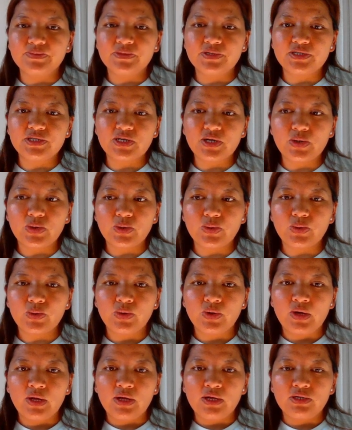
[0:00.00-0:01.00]
So
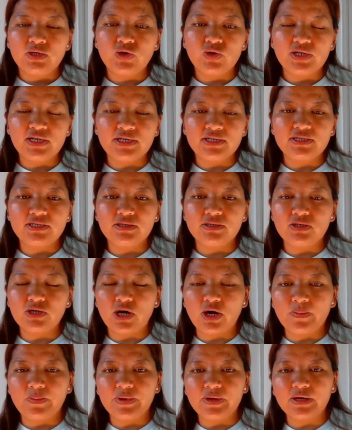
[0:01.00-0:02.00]
today's
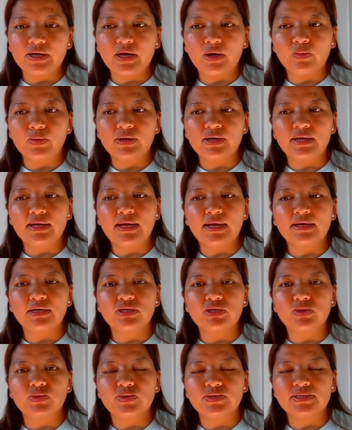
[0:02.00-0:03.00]
topic I would
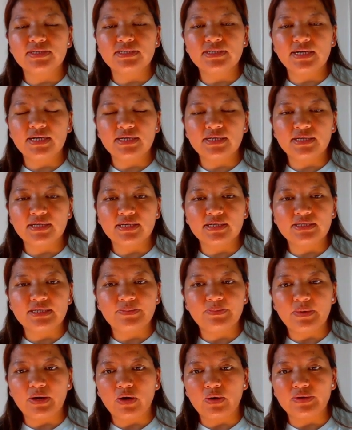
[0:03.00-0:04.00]
like to state is
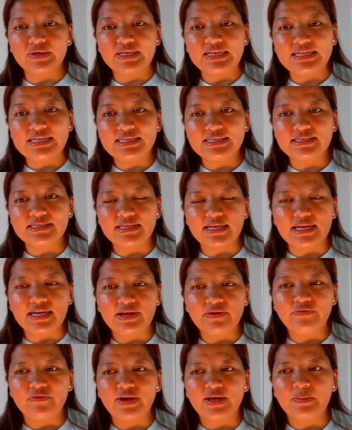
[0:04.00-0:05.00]
about
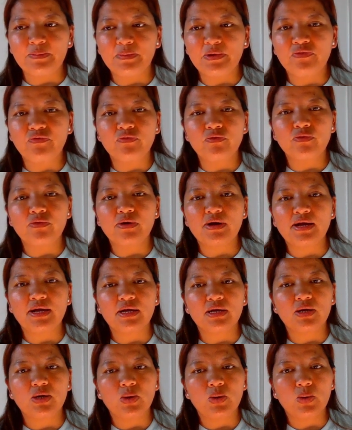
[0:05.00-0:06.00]
eSAVE. And before
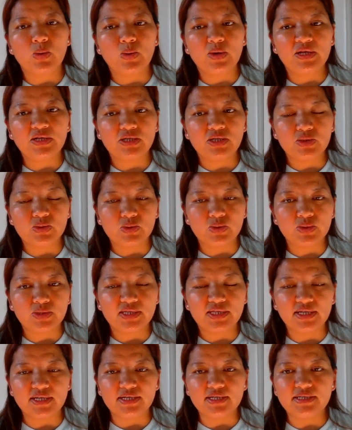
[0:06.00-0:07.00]
I go into
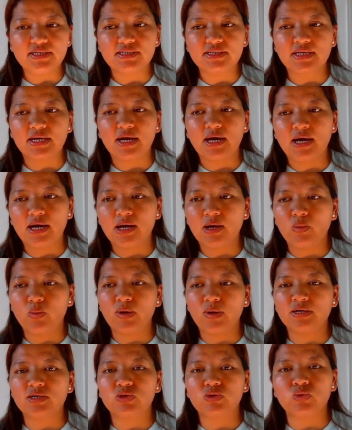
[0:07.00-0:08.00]
this, I
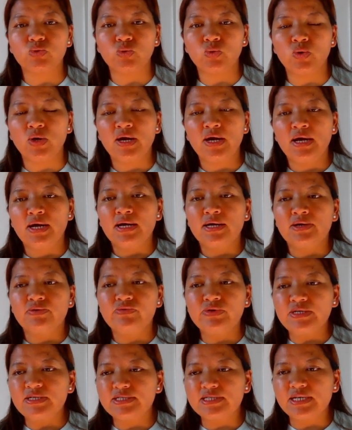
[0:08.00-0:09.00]
want to
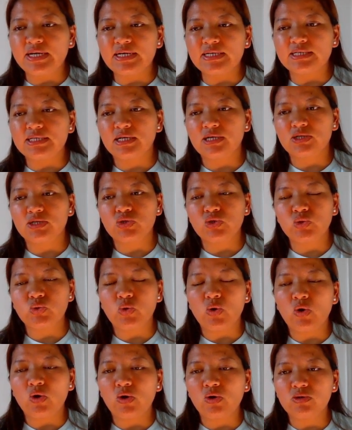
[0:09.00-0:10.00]
restate
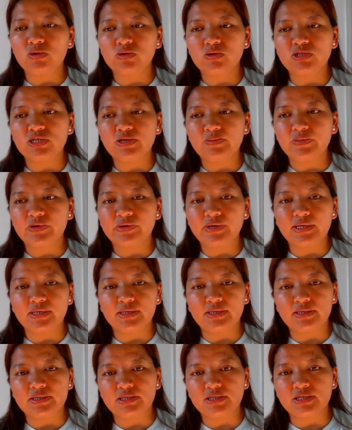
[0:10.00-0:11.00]
to all those immigrant
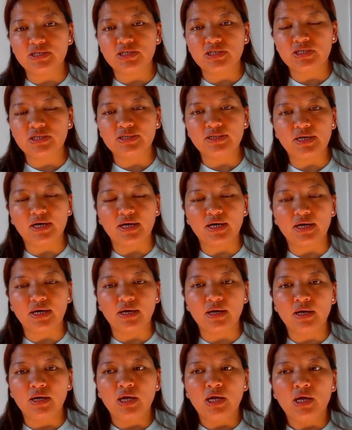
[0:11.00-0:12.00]
nurses
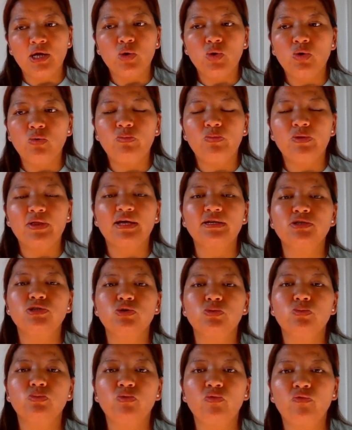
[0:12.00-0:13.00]
who plan
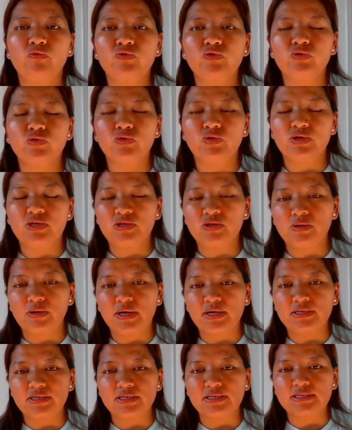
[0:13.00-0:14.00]
to move to the
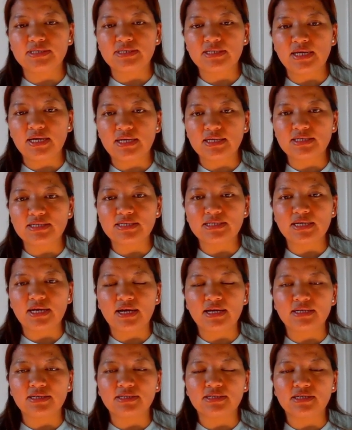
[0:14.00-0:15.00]
United States
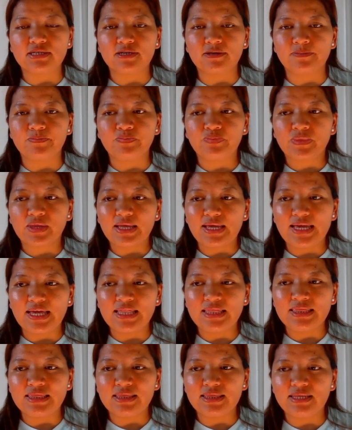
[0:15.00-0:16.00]
and
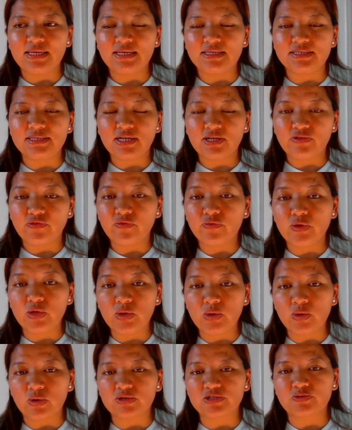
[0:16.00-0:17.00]
in the state of
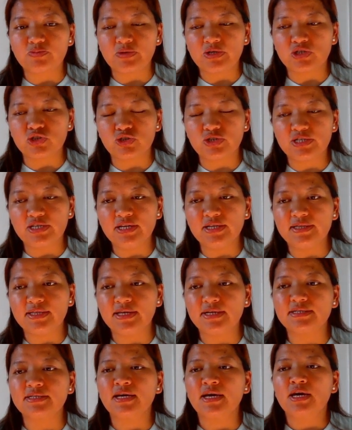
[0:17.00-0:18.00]
New York, especially,
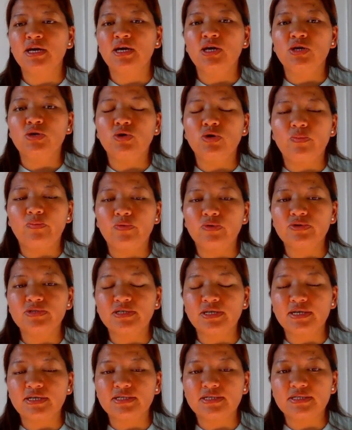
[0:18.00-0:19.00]
that your
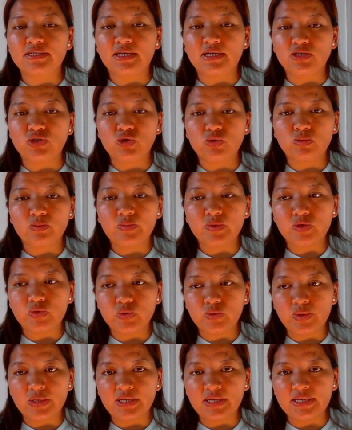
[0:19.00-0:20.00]
process that you'll be
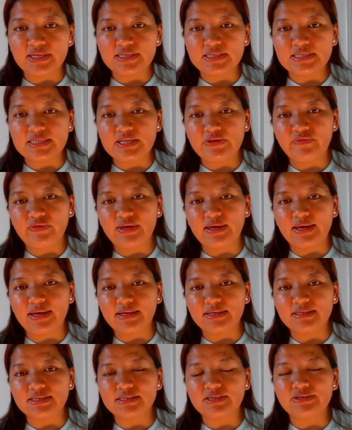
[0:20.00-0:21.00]
doing is
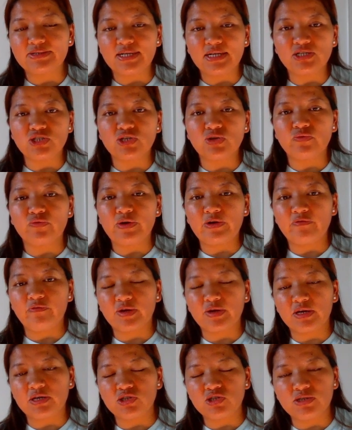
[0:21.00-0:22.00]
CVS, Credential
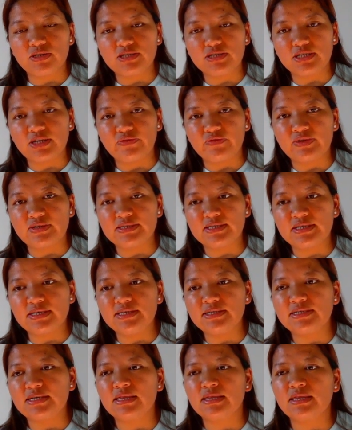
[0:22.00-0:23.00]
Verification
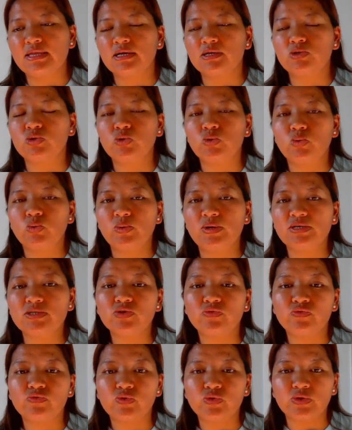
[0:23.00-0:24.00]
Services, and there are two ways
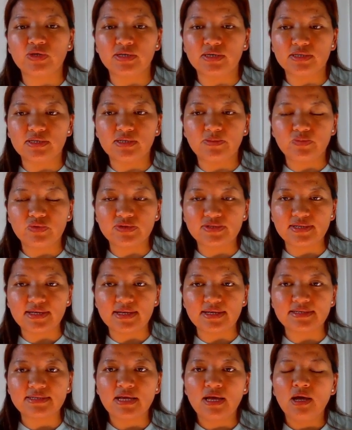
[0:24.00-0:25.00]
of doing the
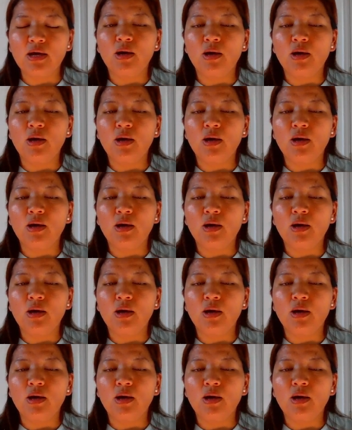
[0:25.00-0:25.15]
process.